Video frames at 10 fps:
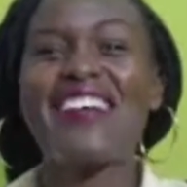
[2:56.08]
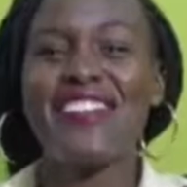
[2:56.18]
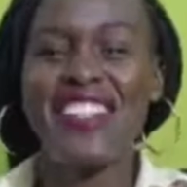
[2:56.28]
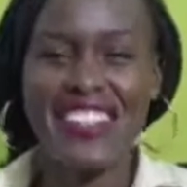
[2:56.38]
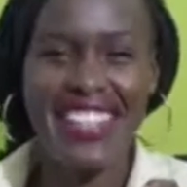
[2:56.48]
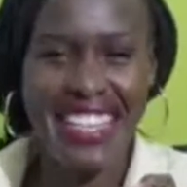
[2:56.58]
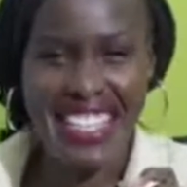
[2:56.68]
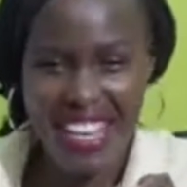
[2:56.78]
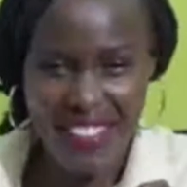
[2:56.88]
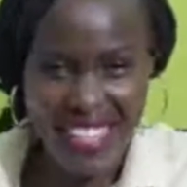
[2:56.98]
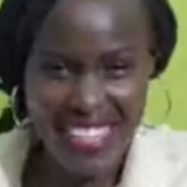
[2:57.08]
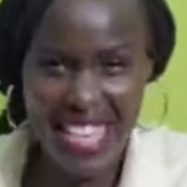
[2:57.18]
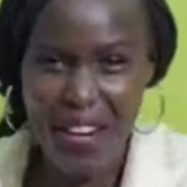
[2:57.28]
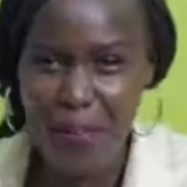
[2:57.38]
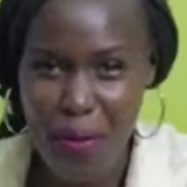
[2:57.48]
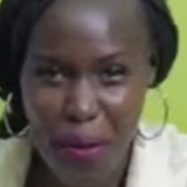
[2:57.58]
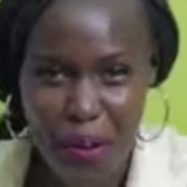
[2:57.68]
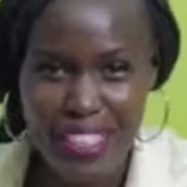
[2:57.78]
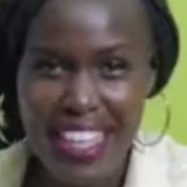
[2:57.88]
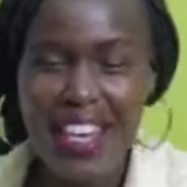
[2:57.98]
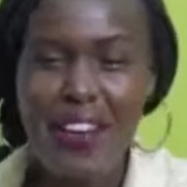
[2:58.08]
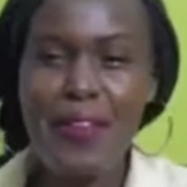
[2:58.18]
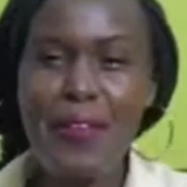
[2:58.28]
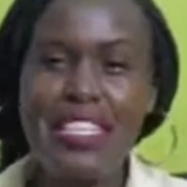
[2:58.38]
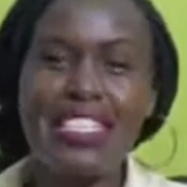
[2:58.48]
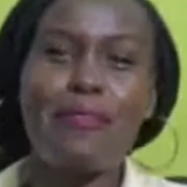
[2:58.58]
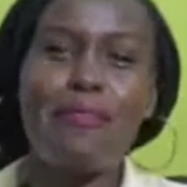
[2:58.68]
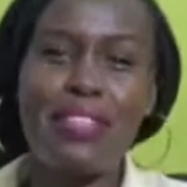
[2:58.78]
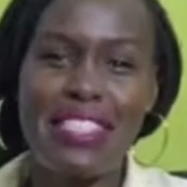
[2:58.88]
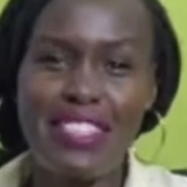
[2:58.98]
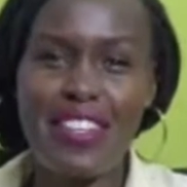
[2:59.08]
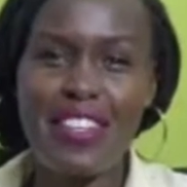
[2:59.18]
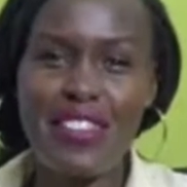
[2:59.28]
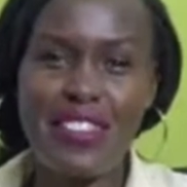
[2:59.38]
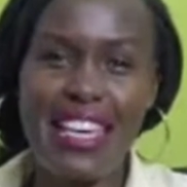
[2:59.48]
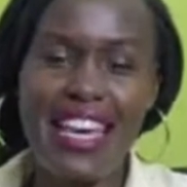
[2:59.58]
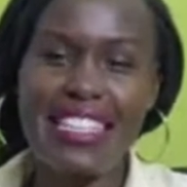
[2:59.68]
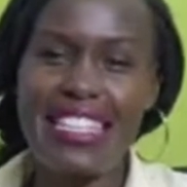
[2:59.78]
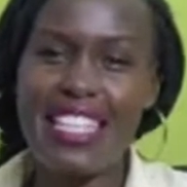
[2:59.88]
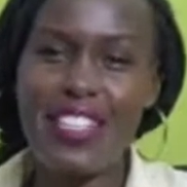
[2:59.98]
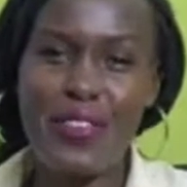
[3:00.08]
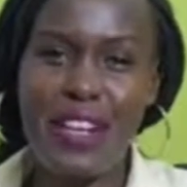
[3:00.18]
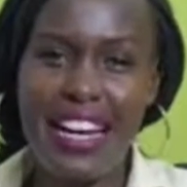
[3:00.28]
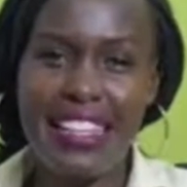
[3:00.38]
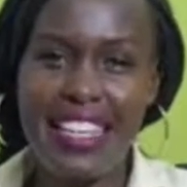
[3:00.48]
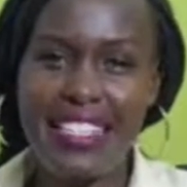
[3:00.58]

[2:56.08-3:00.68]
Phiona Navasa Wall, who is the president of the Law Society in Uganda.